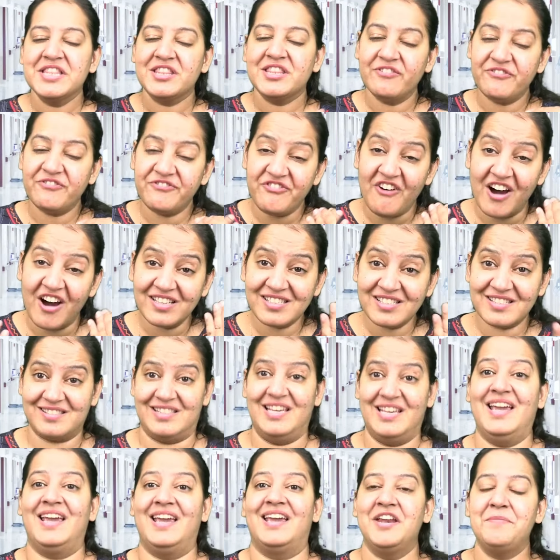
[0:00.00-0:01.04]
The first
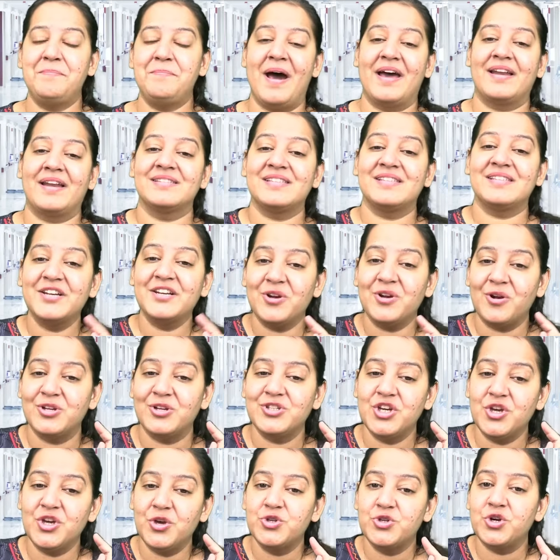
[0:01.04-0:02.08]
thing in
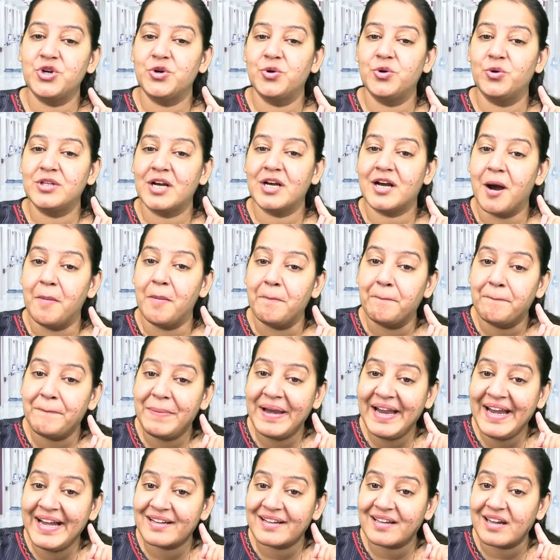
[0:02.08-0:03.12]
parasitology, you should know the
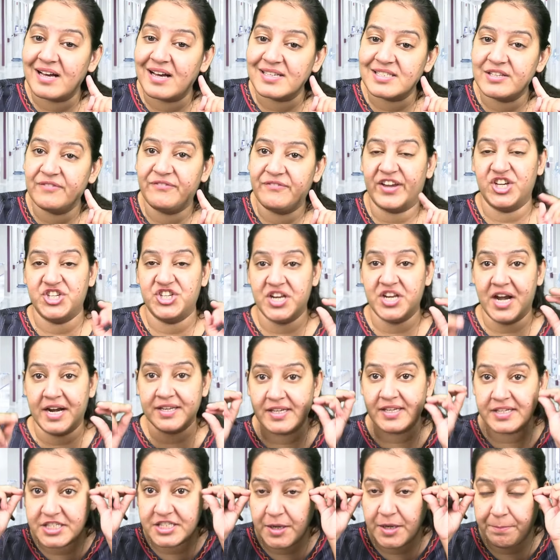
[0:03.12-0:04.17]
complete classification at
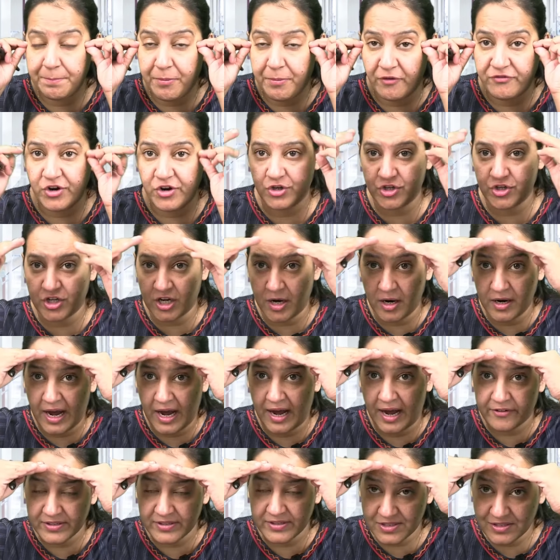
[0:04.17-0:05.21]
the tip of your tongue,
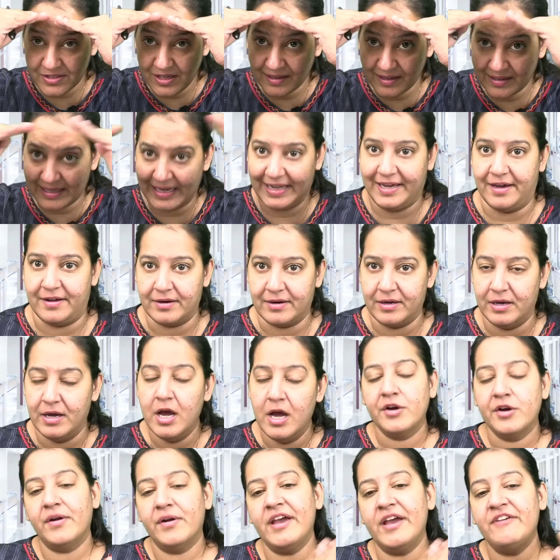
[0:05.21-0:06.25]
a crystal clear.
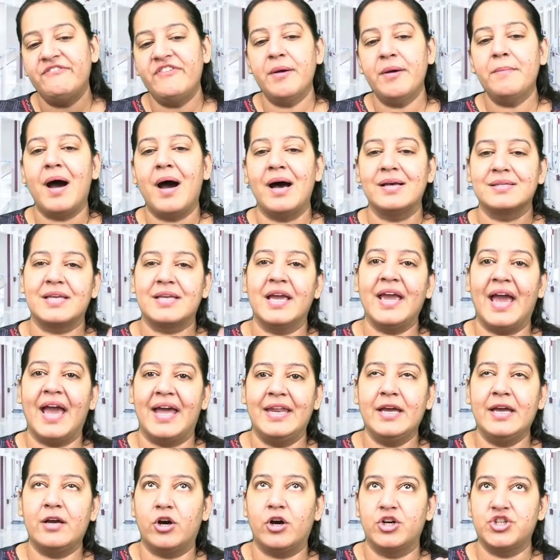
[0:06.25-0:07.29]
Now, if I'm asking
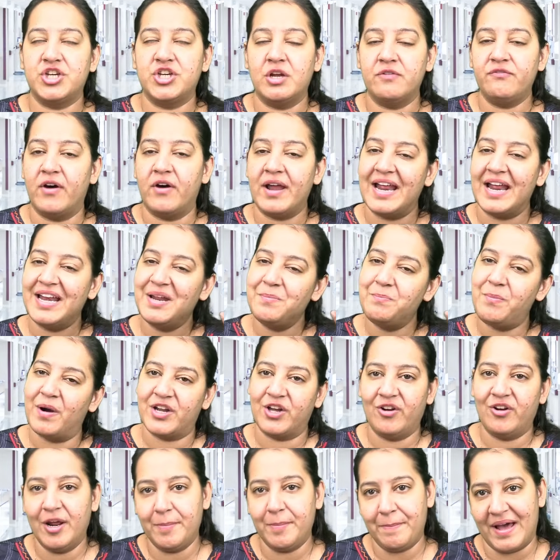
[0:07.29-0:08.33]
any question for any
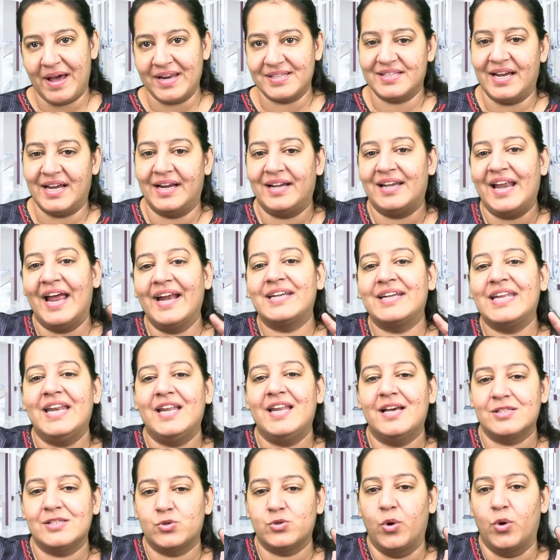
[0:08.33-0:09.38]
particular parasite like
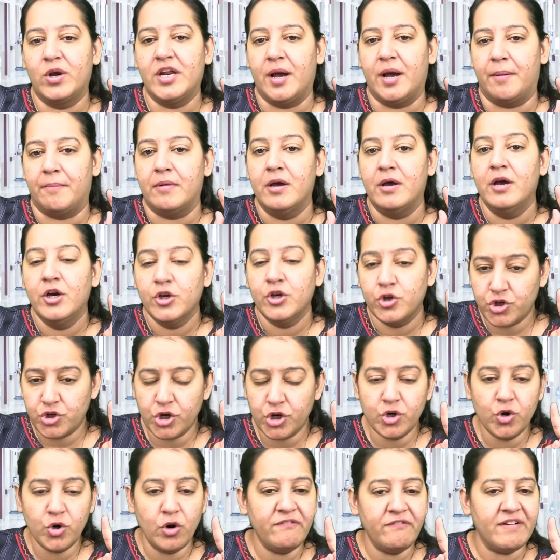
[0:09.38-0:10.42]
Taenia solium, you
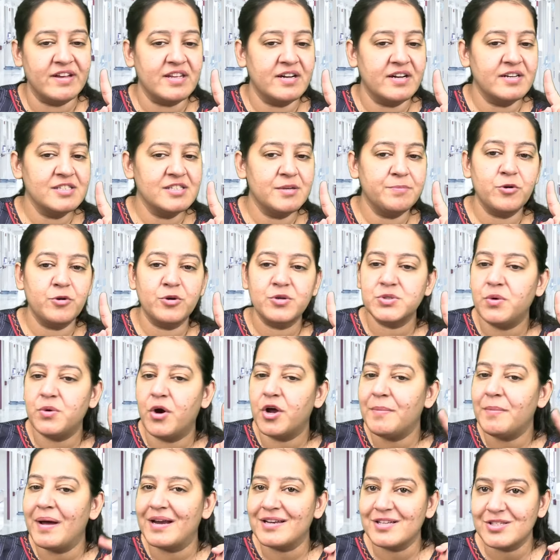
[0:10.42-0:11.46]
should know whether it is a
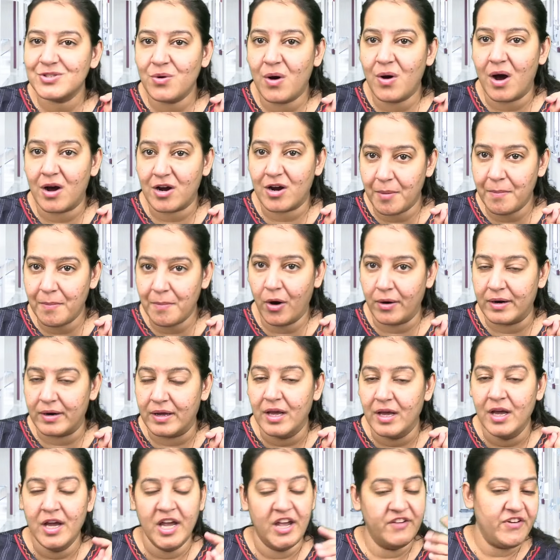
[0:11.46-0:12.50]
protozoa or metazoa. Come on.
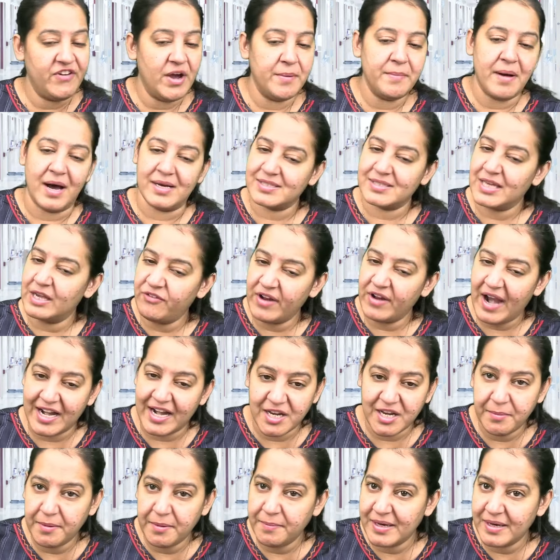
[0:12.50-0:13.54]
If I'm asking for
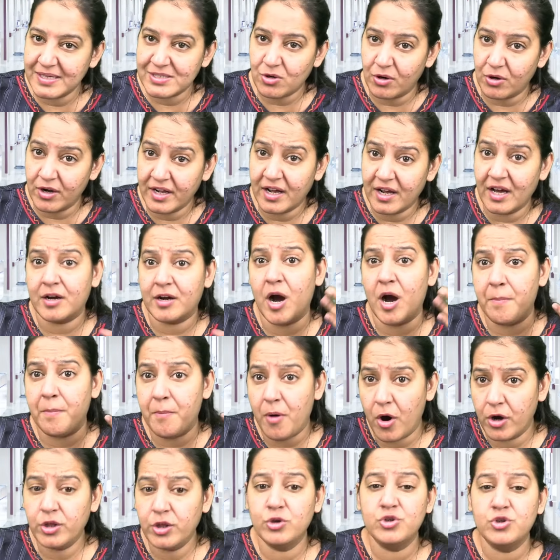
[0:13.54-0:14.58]
Entamoeba histolytica, come
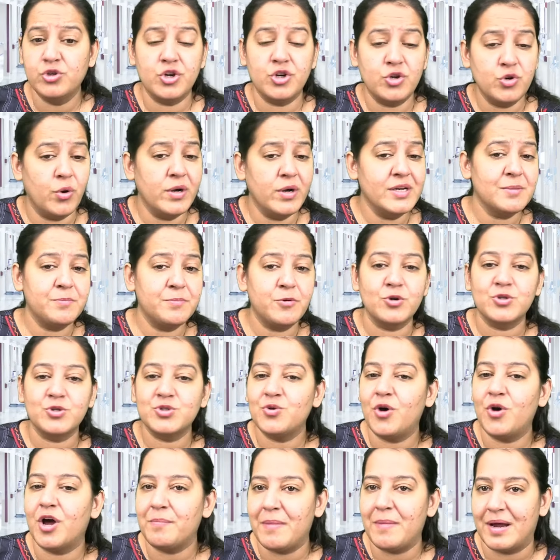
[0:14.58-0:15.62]
on, you should know it is a
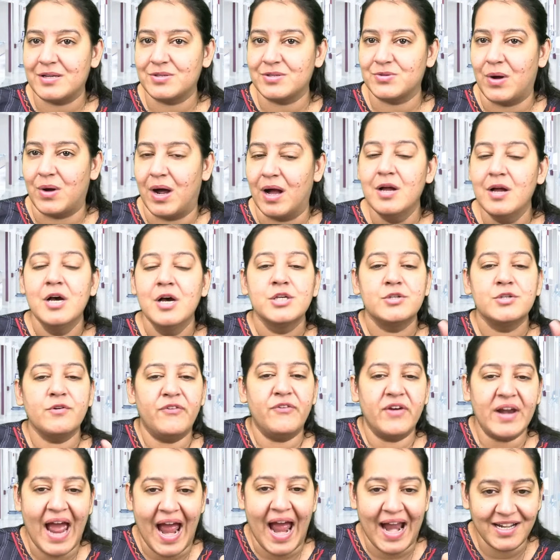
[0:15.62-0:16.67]
protozoa or metazoa. So
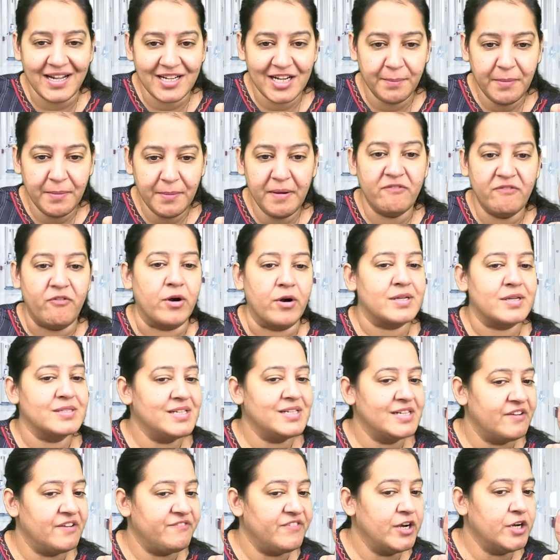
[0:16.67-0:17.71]
for Entamoeba, what is
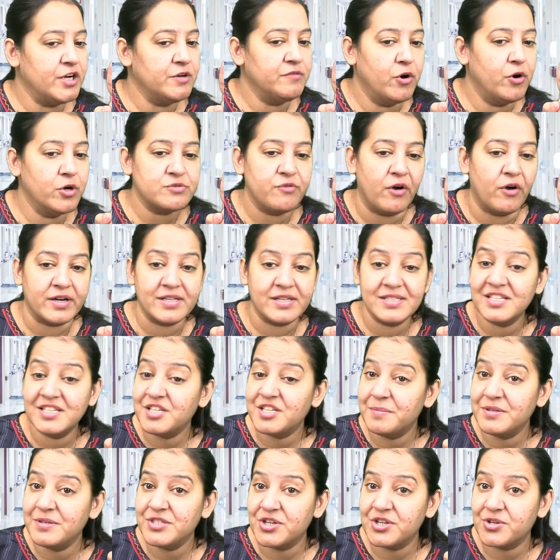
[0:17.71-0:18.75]
the definitive host? What is
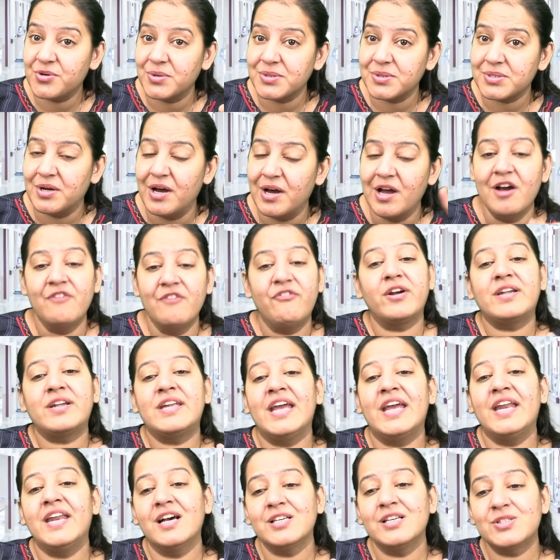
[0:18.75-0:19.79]
intermediate host? For
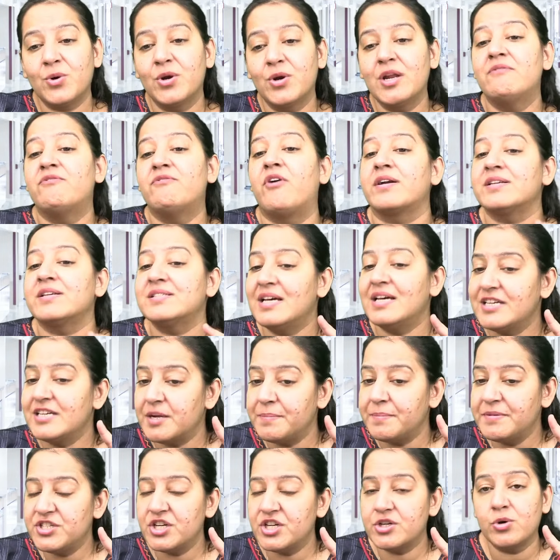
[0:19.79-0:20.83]
Taenia solium, what is the
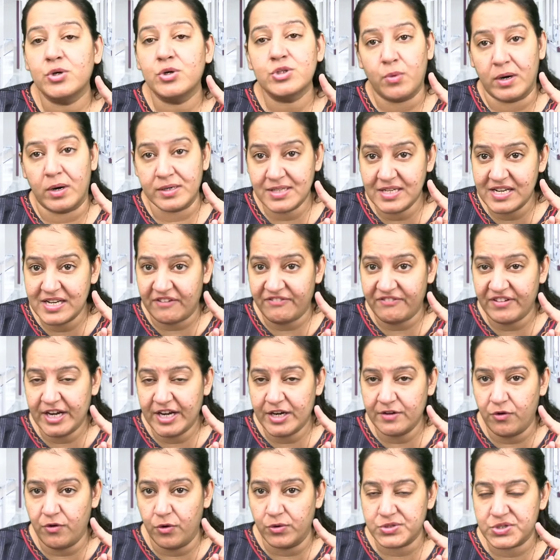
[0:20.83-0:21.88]
intermediate host? What is the
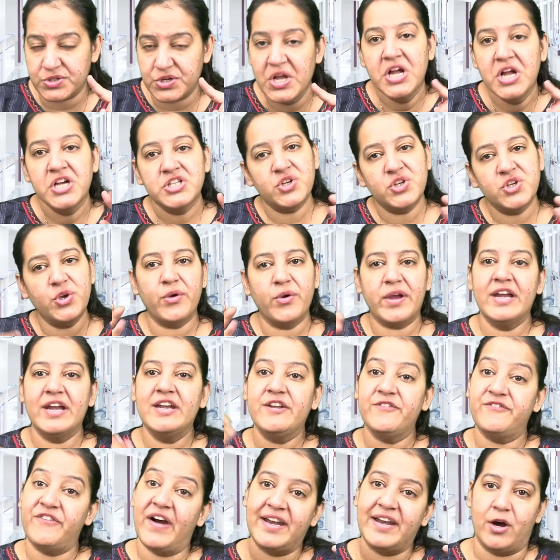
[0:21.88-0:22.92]
definitive host? So you can
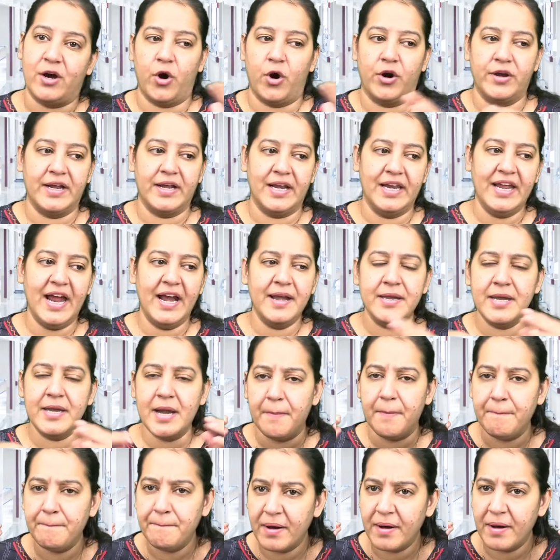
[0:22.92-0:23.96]
define accordingly, and
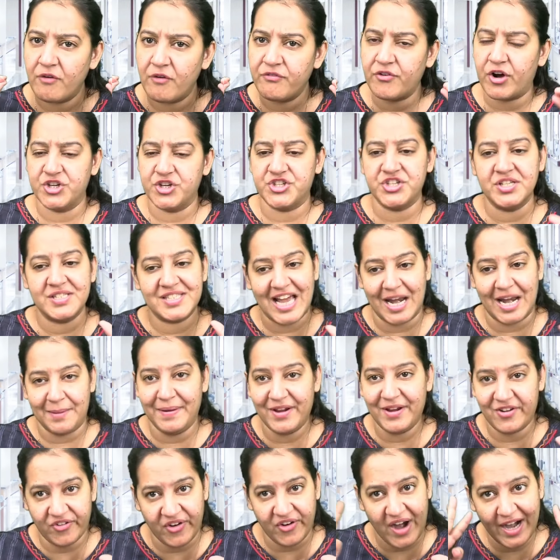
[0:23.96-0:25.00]
number of questions can
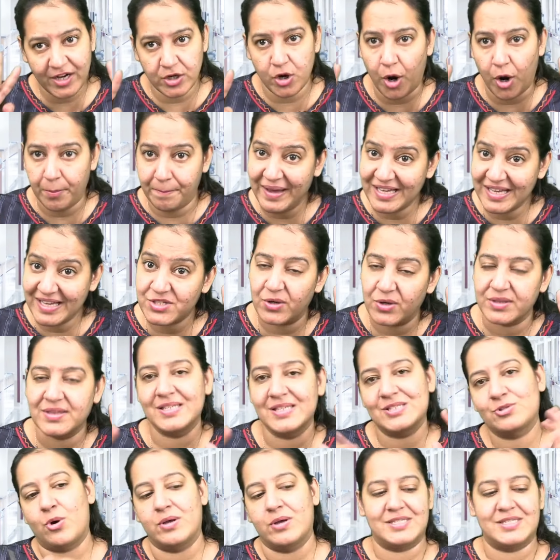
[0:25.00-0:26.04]
be cracked or based on
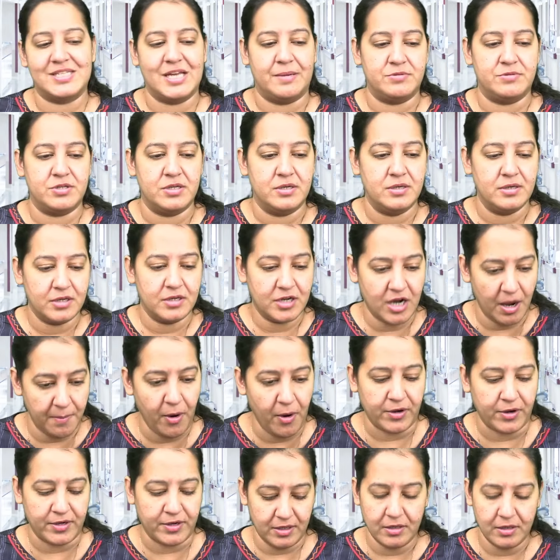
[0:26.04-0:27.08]
this concept. Come
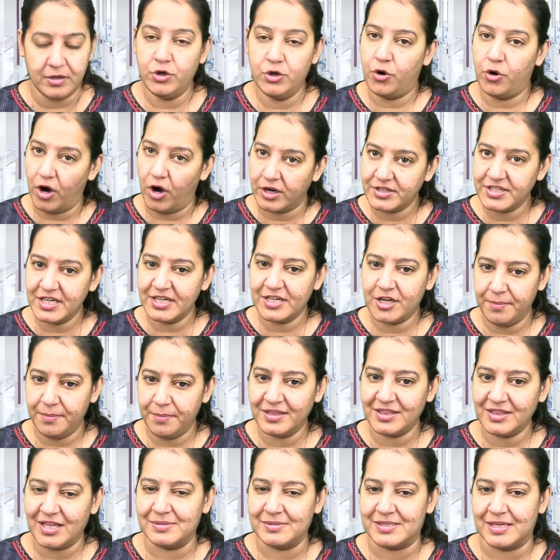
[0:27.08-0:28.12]
on. You got it? Give me
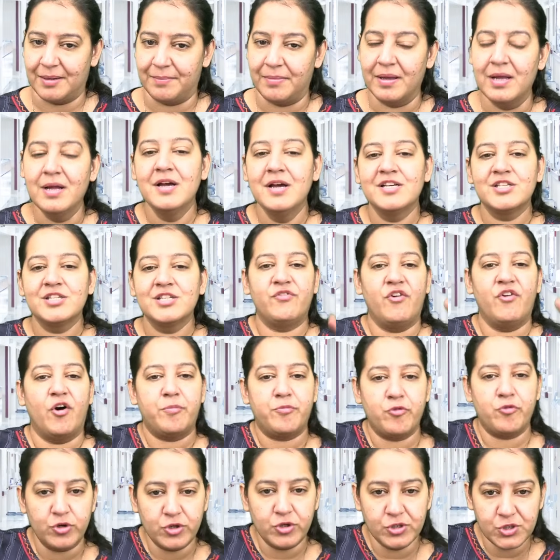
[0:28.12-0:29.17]
a thumbs up. So for
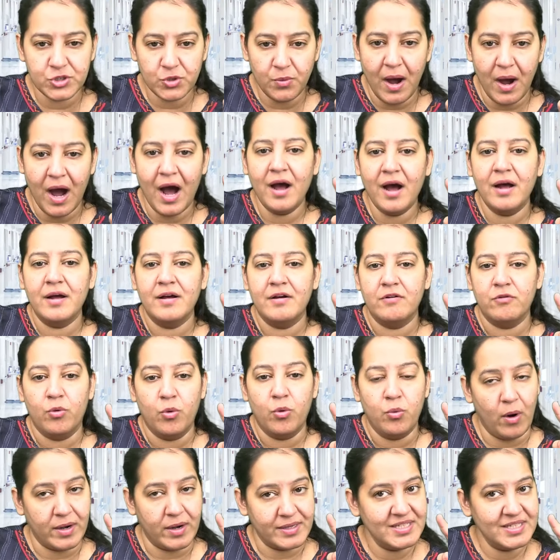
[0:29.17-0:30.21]
protozoa,
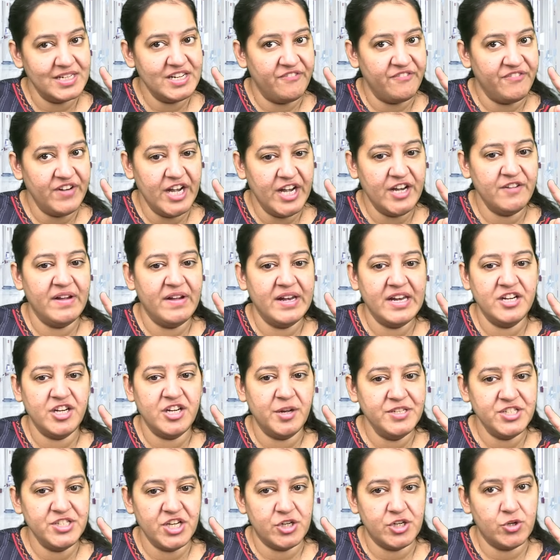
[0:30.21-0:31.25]
what is the definitive and
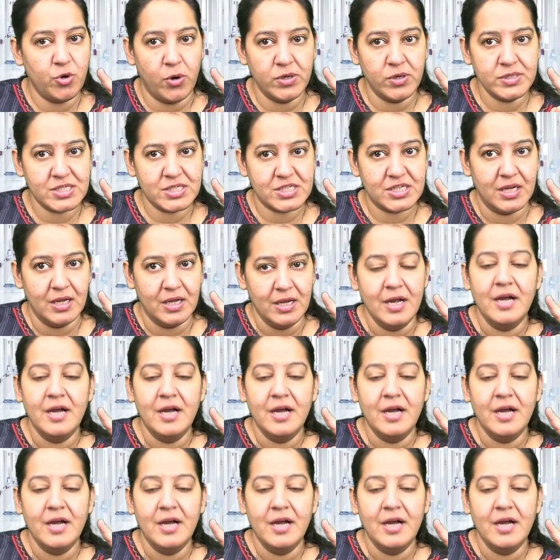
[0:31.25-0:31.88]
intermediate host?